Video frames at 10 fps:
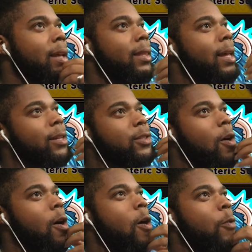That is
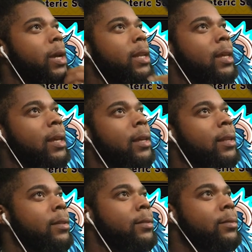all we need.
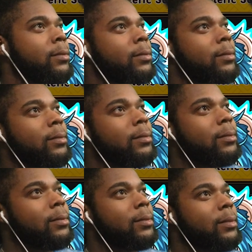
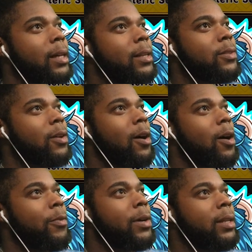That is all we